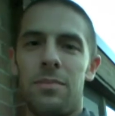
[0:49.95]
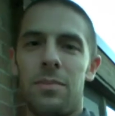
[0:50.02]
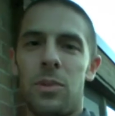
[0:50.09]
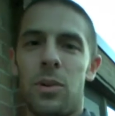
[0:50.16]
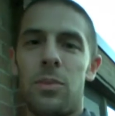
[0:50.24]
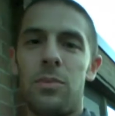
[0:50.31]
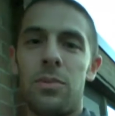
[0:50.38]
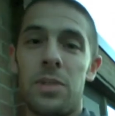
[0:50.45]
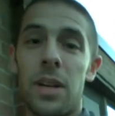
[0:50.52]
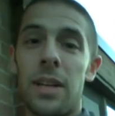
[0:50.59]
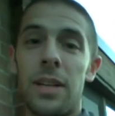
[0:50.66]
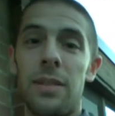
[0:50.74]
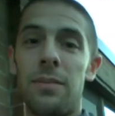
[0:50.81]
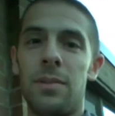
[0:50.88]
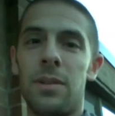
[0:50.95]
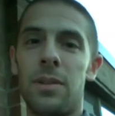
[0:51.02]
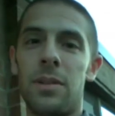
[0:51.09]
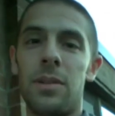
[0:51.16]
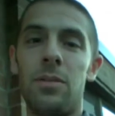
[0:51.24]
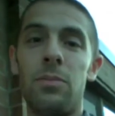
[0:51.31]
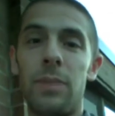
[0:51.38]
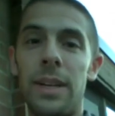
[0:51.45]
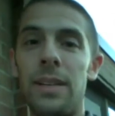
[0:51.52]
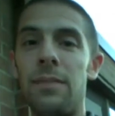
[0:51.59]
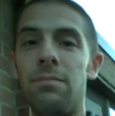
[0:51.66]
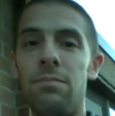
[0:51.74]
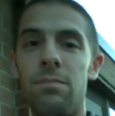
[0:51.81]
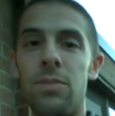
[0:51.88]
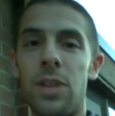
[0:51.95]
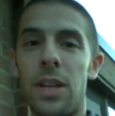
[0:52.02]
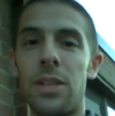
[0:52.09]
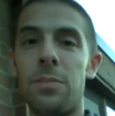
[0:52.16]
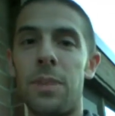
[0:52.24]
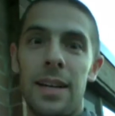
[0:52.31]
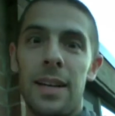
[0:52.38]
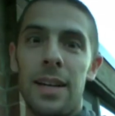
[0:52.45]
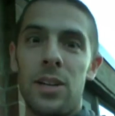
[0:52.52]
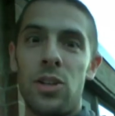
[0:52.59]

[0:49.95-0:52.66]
or study or read Shakespeare.